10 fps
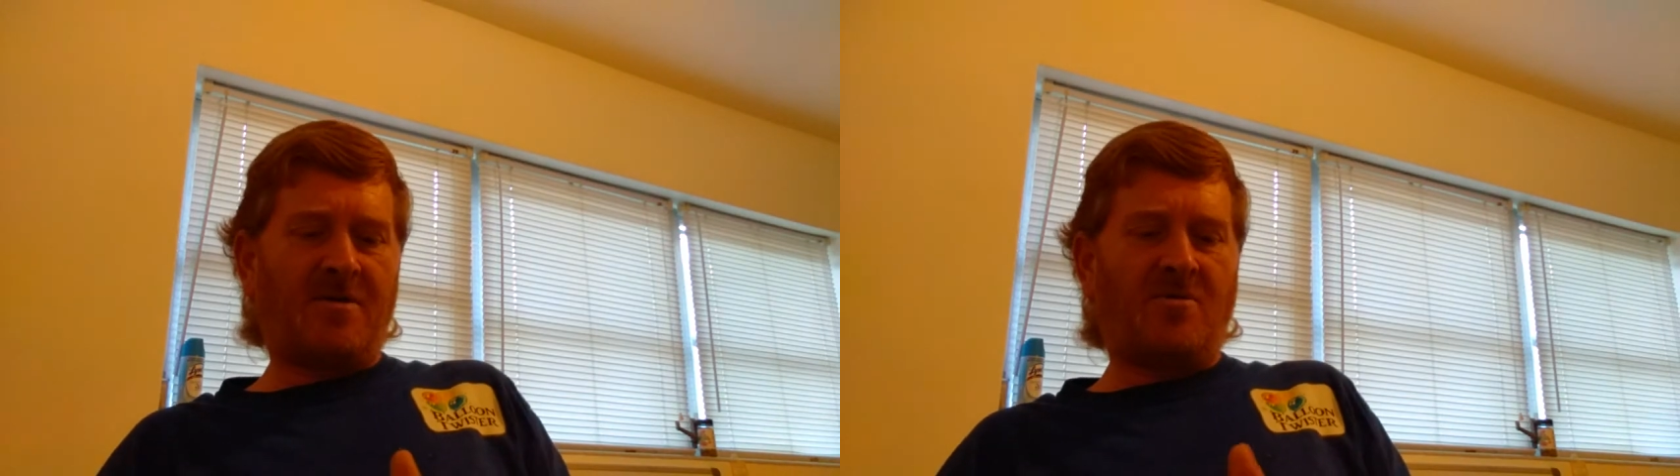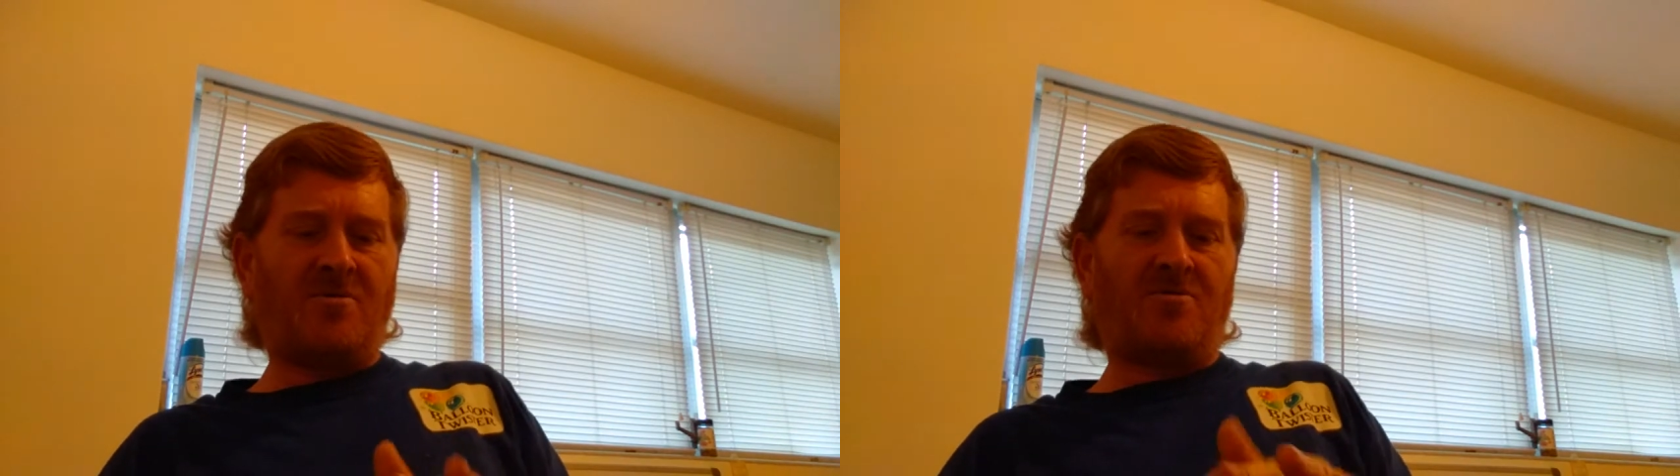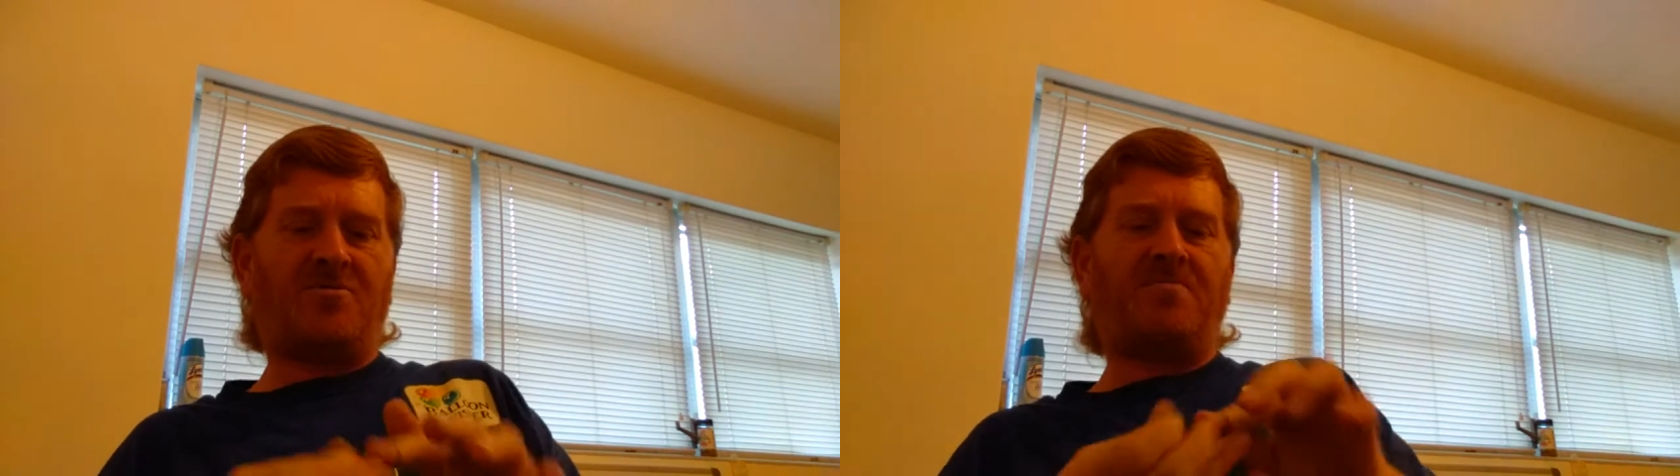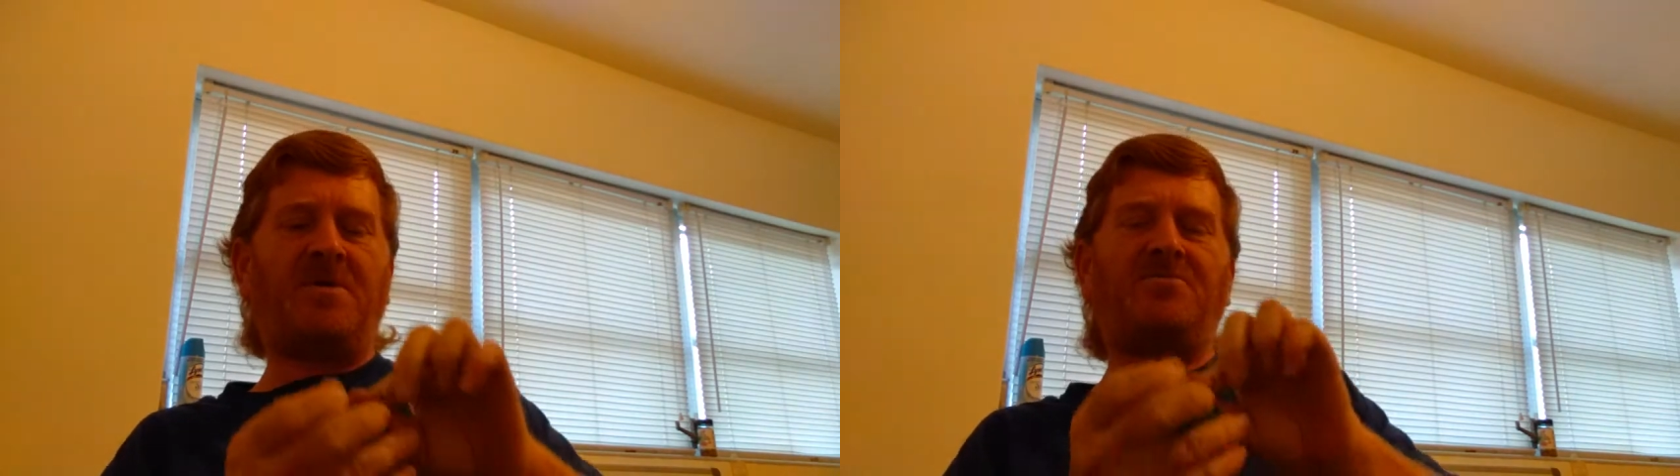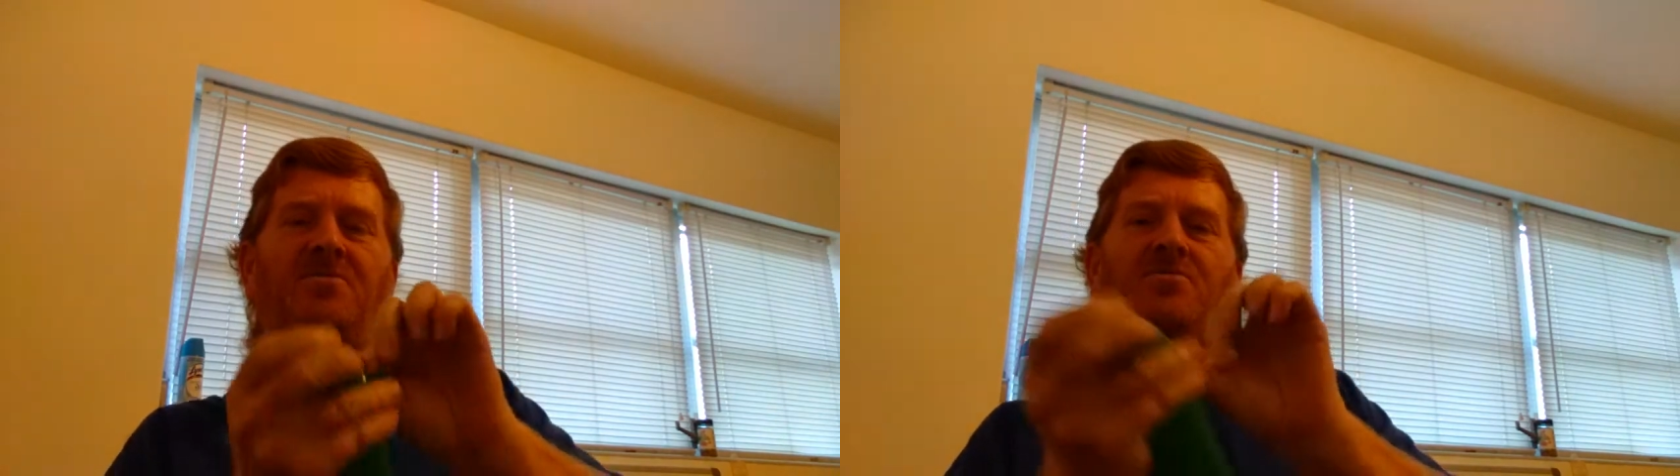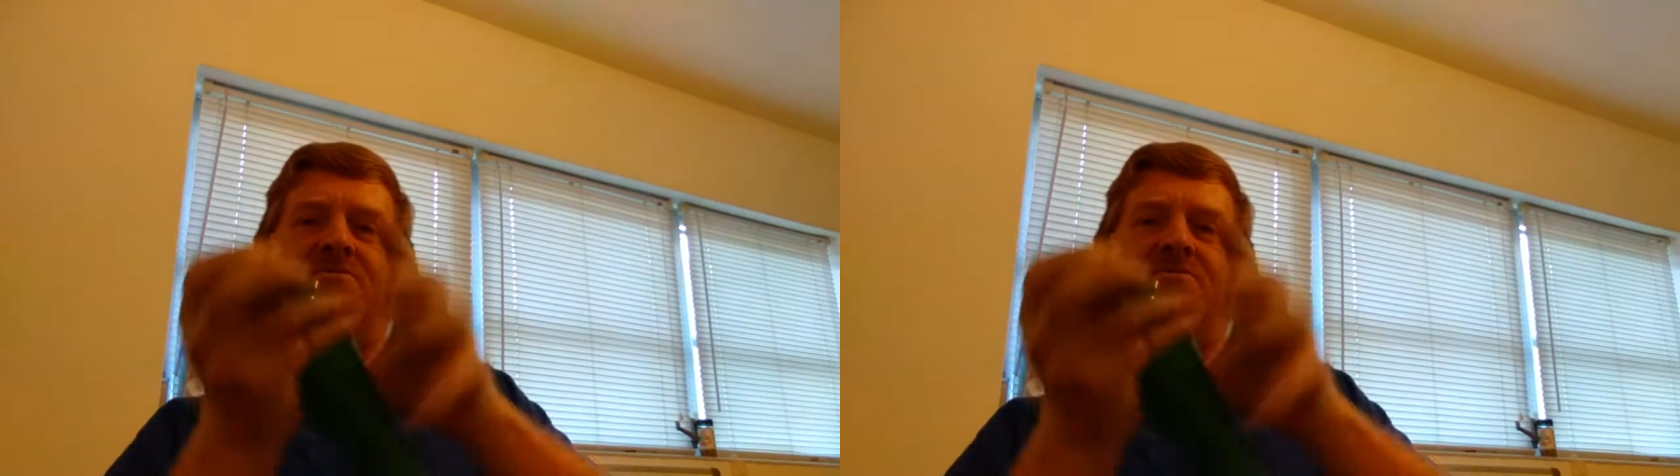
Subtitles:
those pieces.